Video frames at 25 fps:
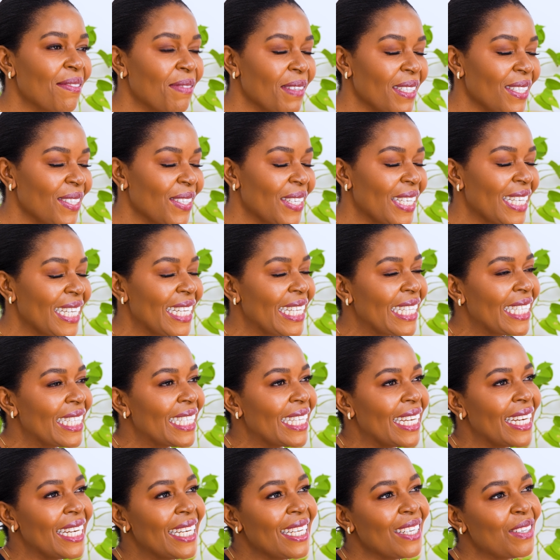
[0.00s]
video is
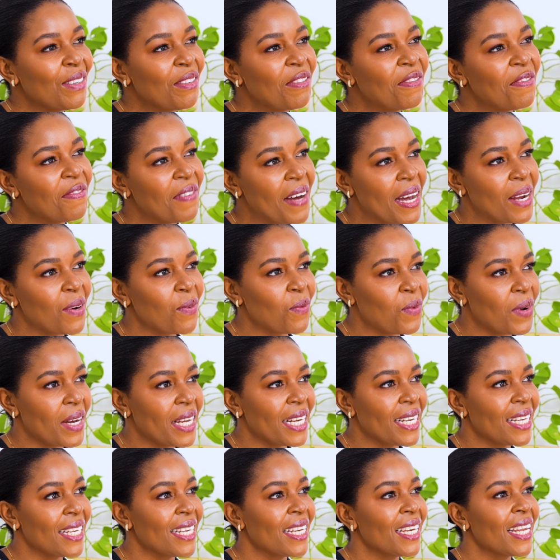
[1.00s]
a little fun
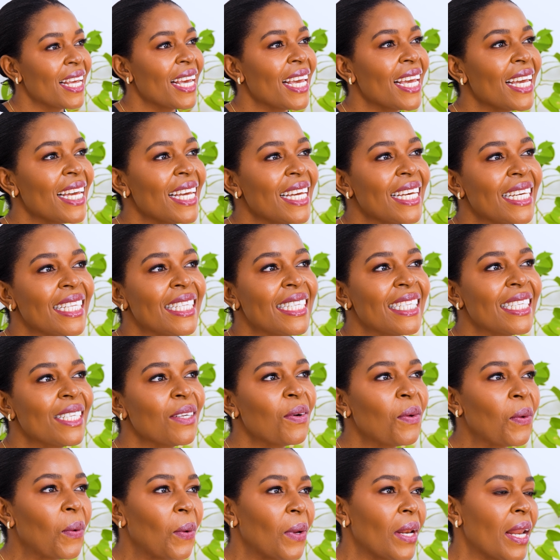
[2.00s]
one. It's
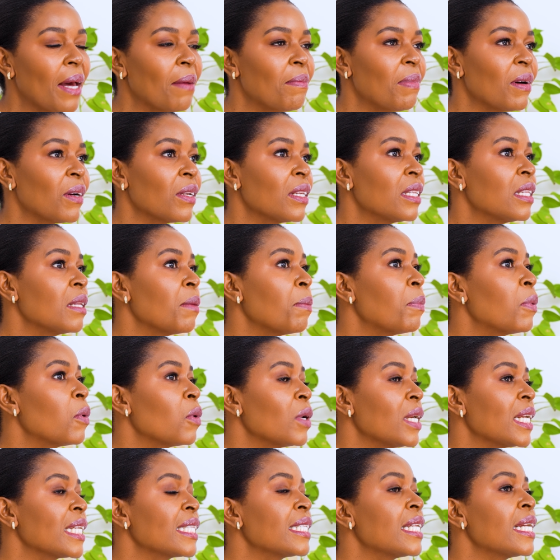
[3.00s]
all about the
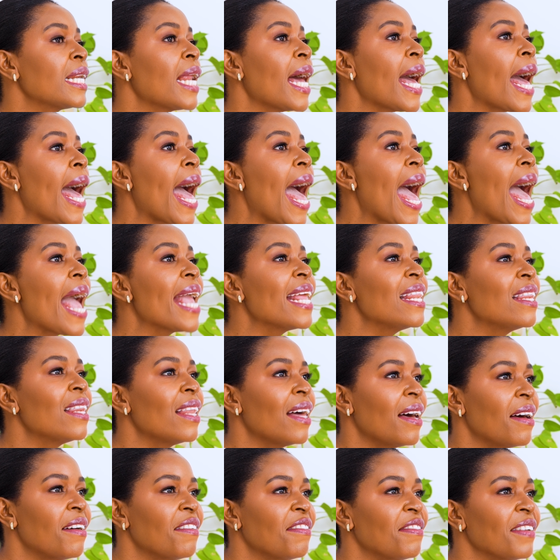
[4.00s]
products that I
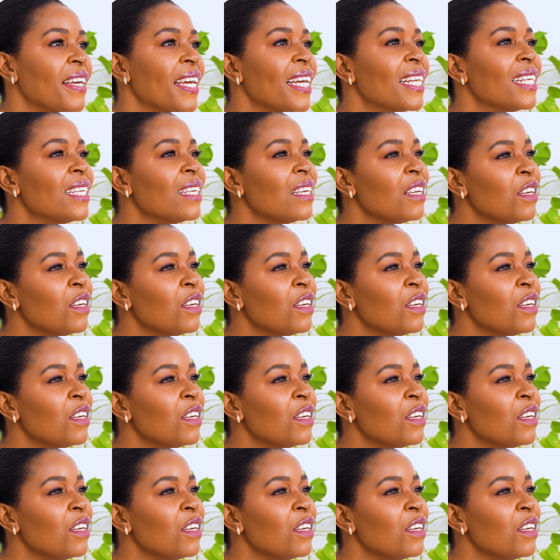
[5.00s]
love, and